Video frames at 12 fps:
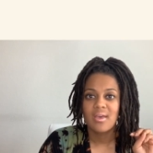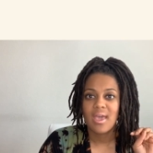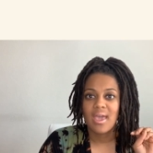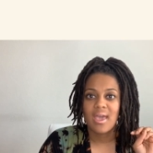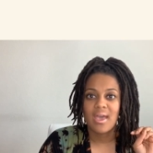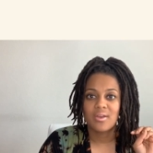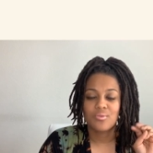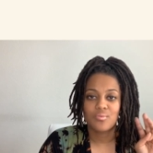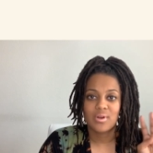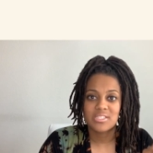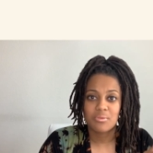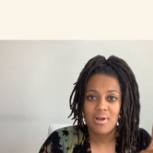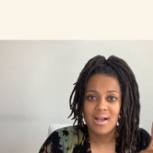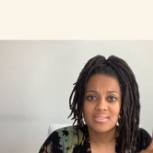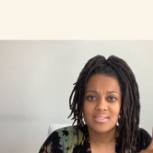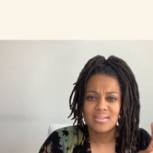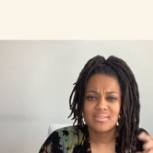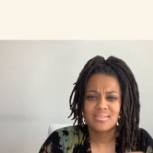and
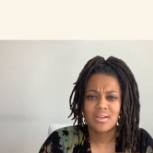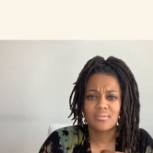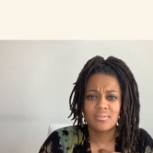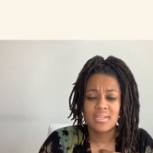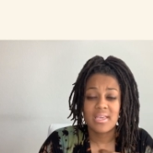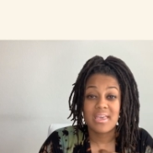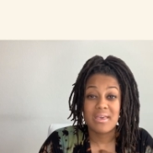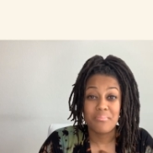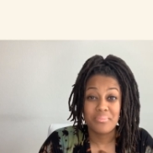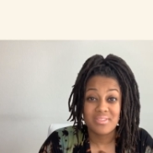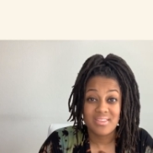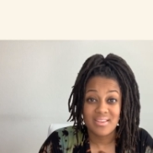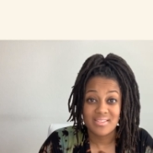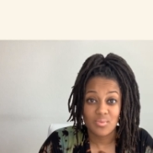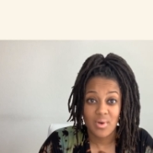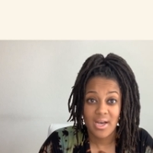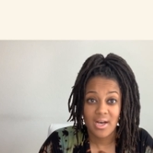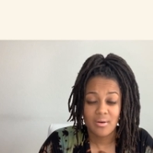reciprocity, certainly empathy as
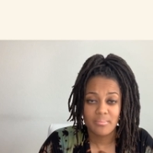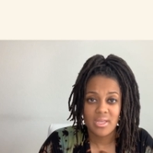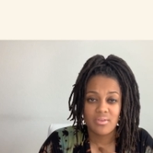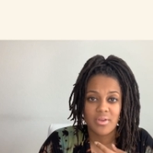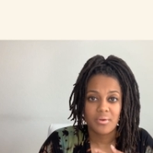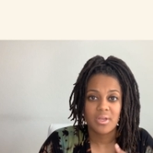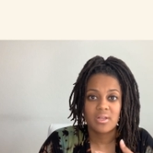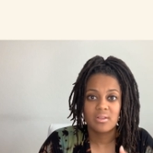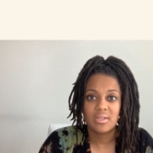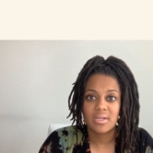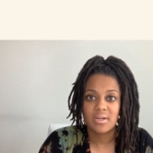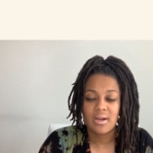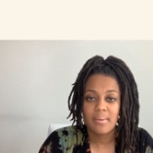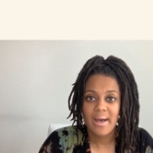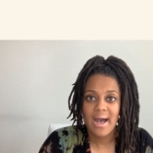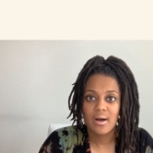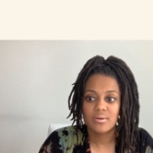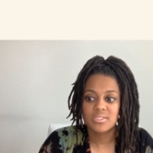well, being very clear
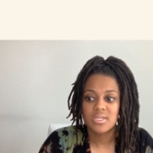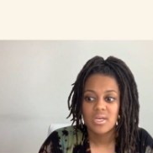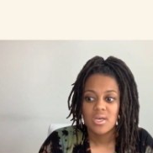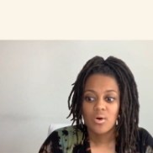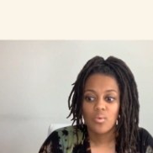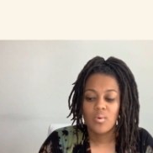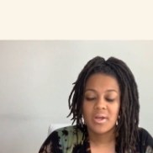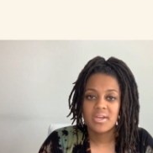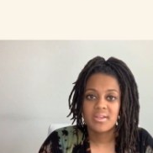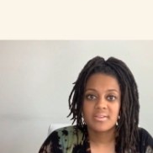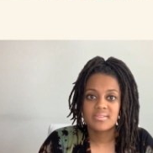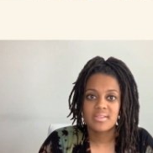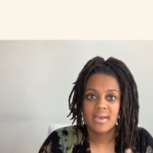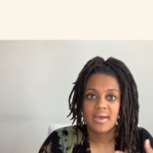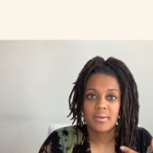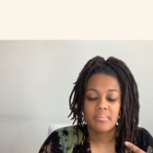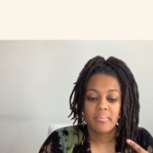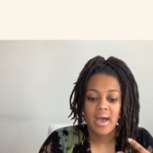about what it is
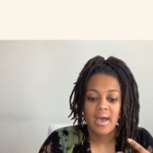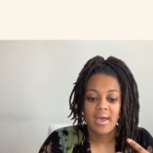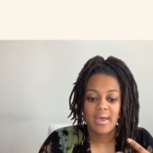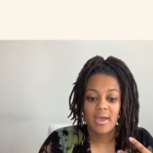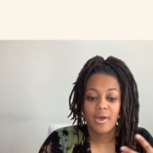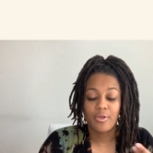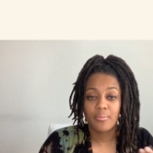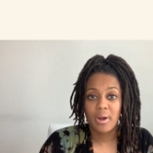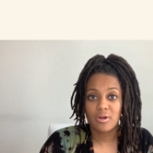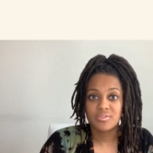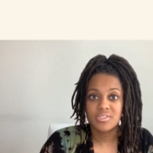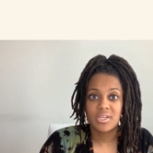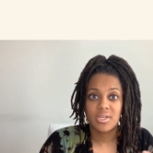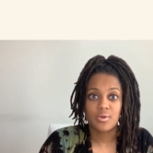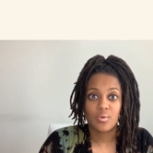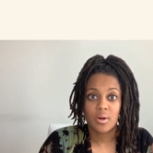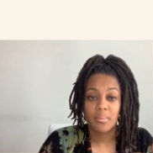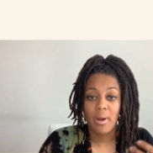that my other person
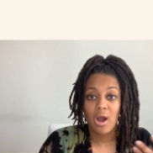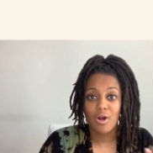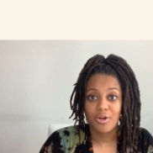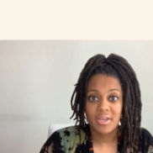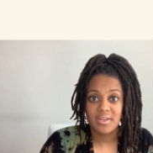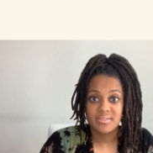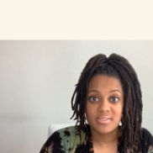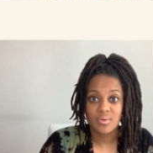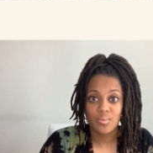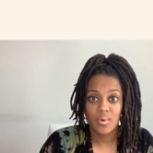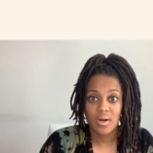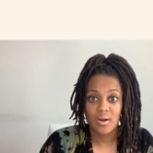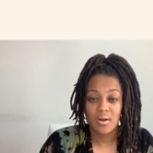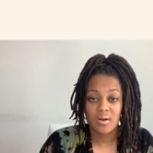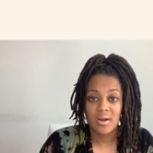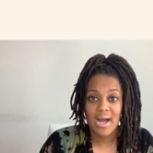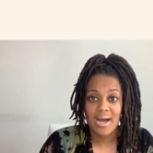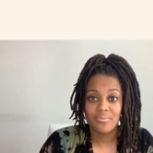or parties
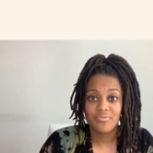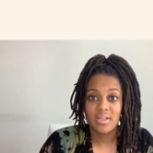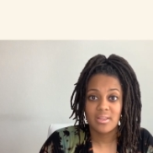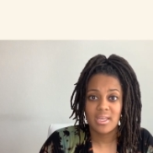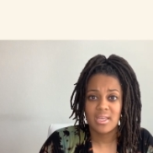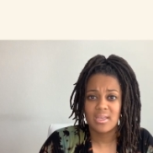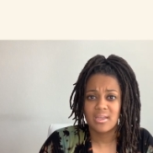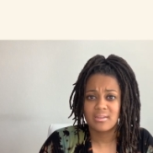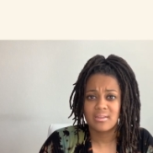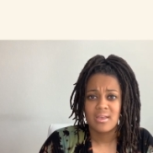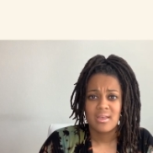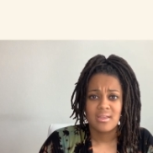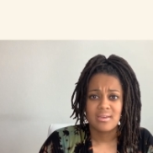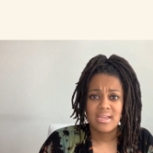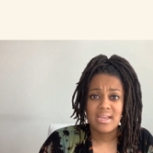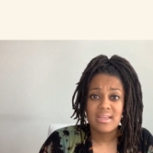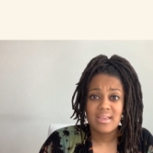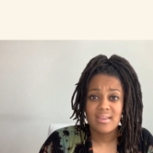were feeling and
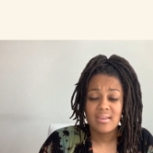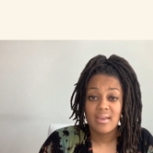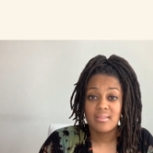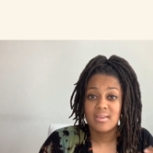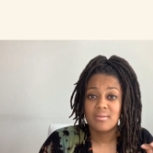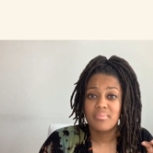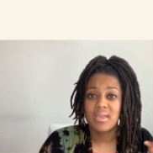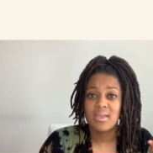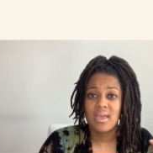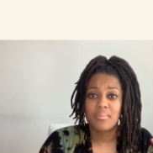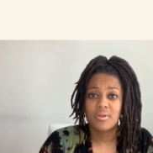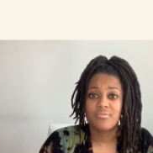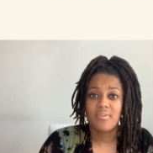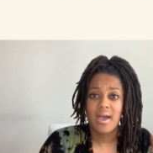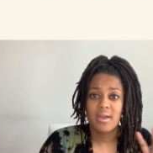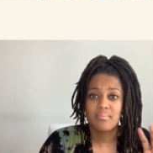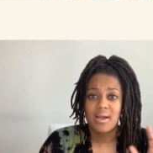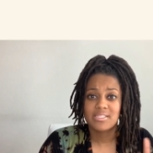needing, and then being able to
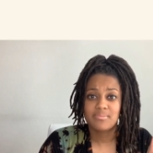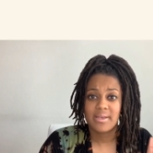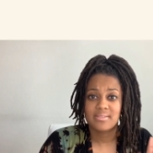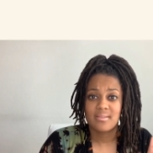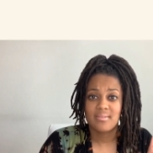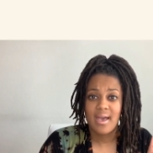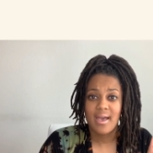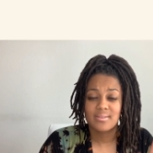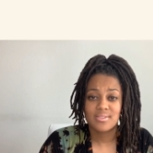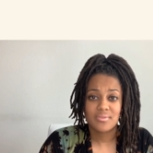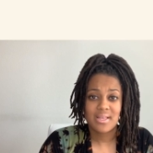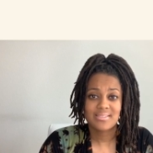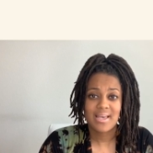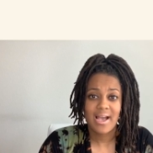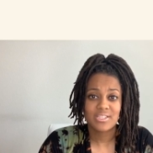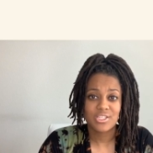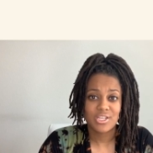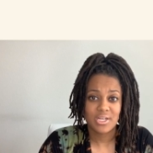find my space in that. And so that's
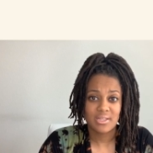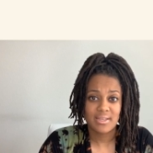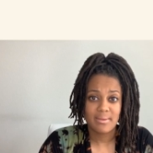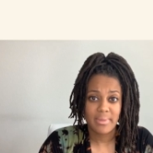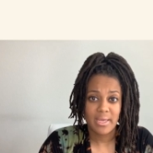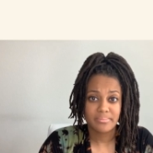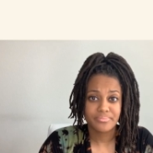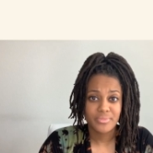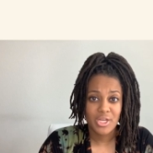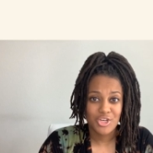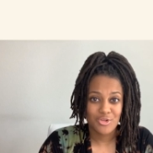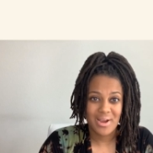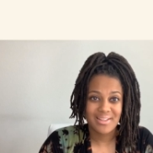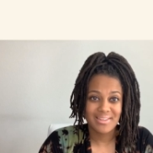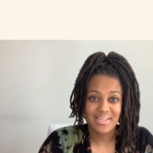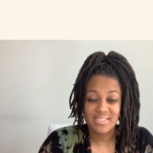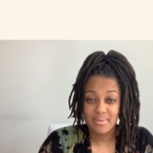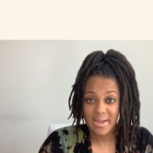actually going to lead me directly
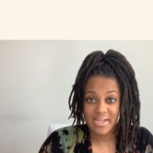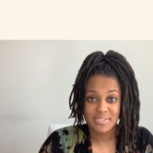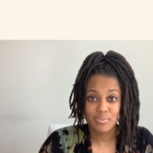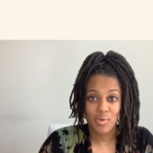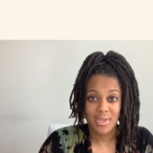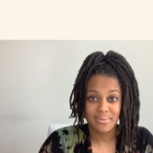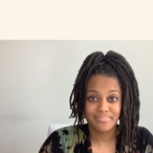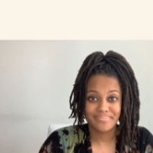into my next point,